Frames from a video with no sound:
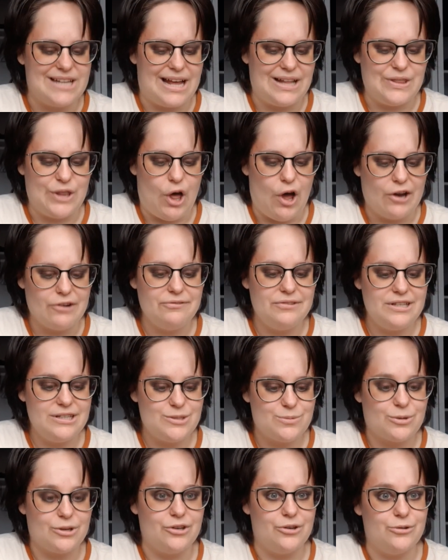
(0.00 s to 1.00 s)
A lot of these
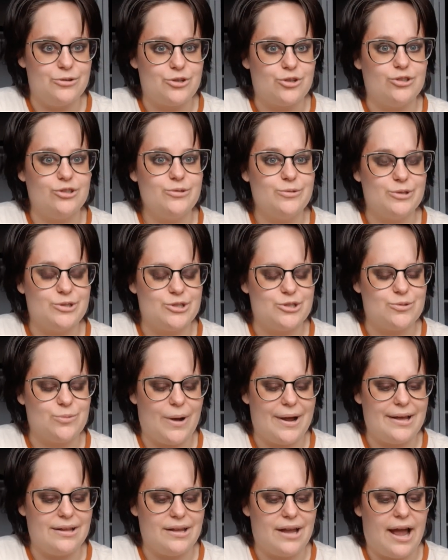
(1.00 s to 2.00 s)
were neutrals, which is
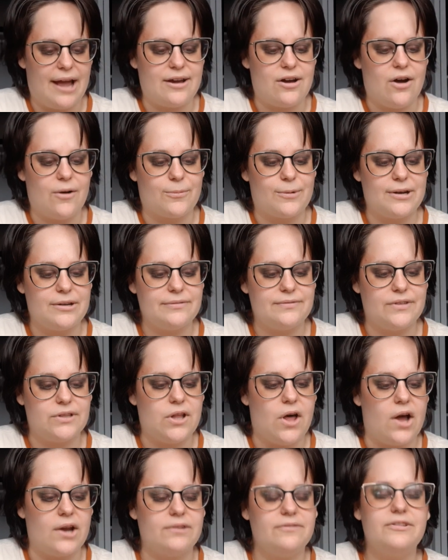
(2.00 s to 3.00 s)
why I got rid of a
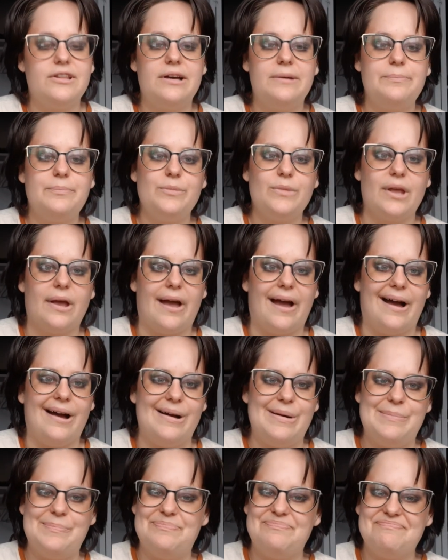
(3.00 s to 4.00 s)
lot of them.
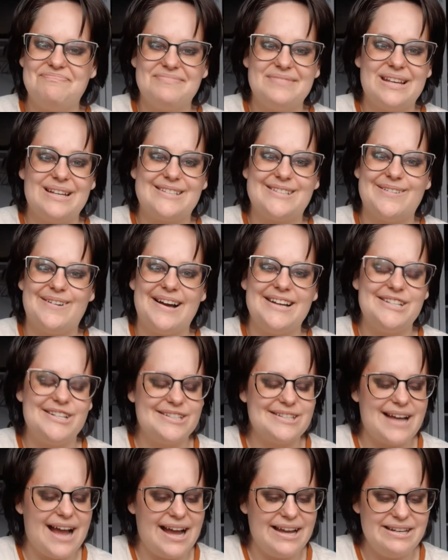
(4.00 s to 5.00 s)
So I
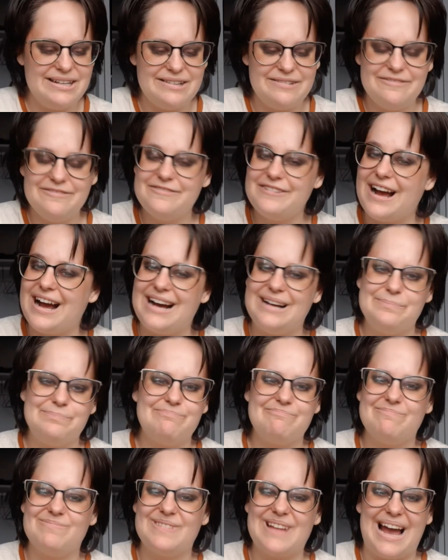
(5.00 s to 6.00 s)
just
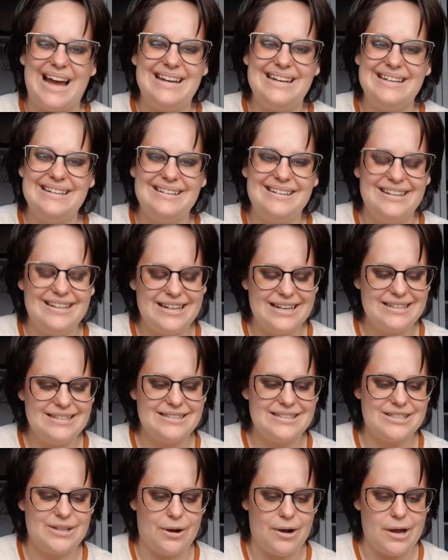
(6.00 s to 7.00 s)
I didn't need it,
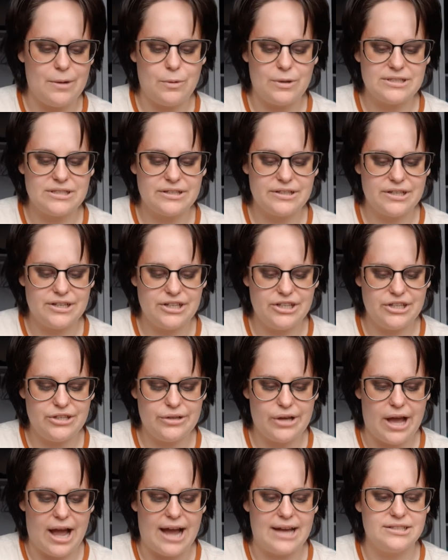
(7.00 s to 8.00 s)
so I wasn't gonna
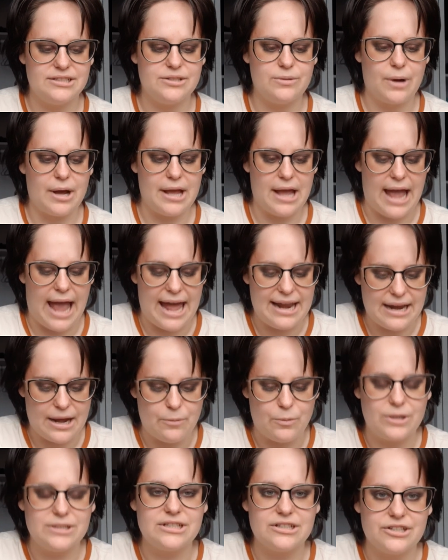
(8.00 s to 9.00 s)
I
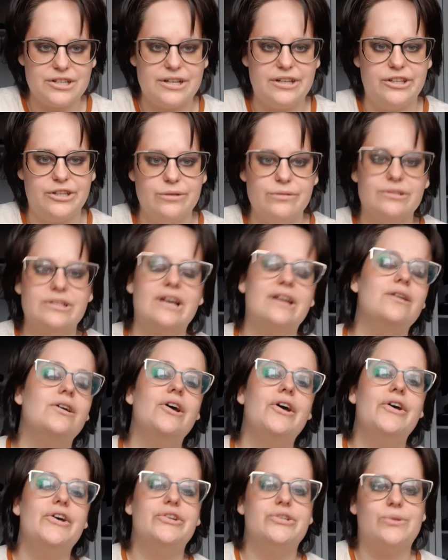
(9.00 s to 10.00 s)
wasn't gonna use it,
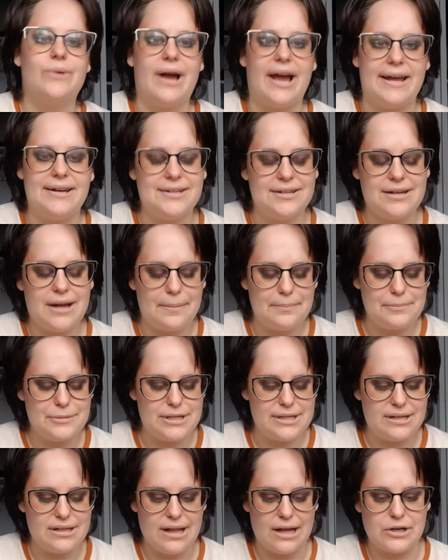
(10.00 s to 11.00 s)
so I ended up
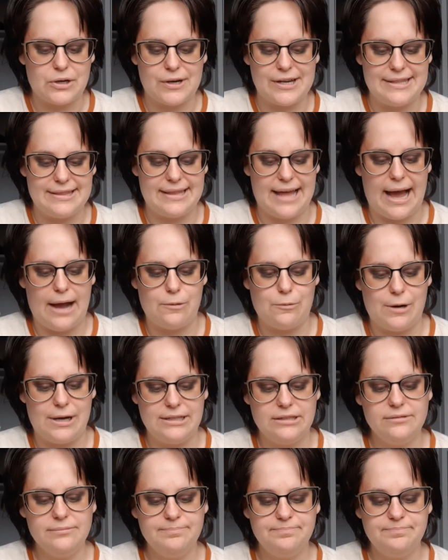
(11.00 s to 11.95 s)
decluttering that one.